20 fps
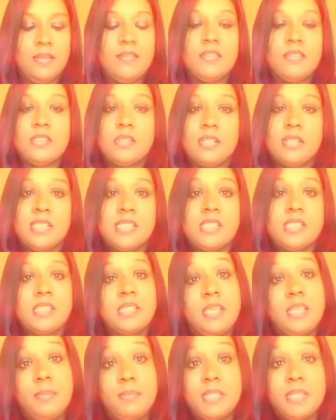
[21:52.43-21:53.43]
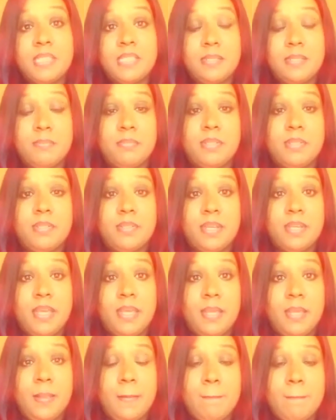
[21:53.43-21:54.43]
So let's just keep it simple,
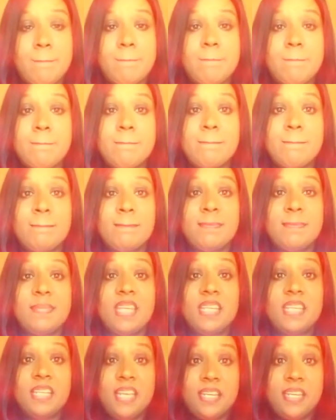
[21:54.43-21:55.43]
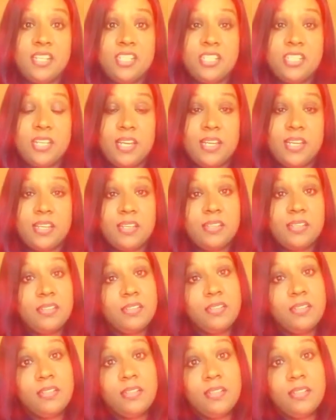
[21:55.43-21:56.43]
okay? Get a check.
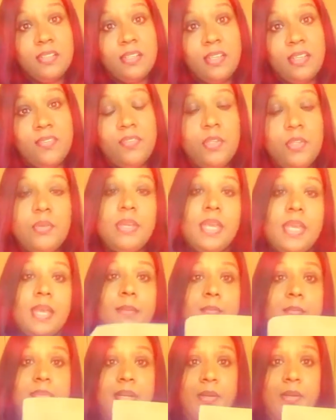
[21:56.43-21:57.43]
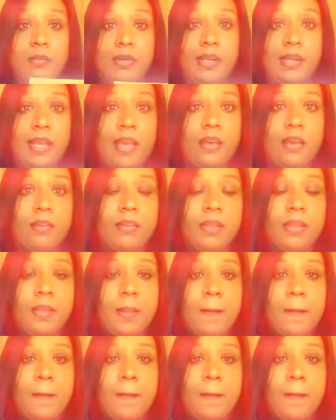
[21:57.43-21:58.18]
If you can't print one out,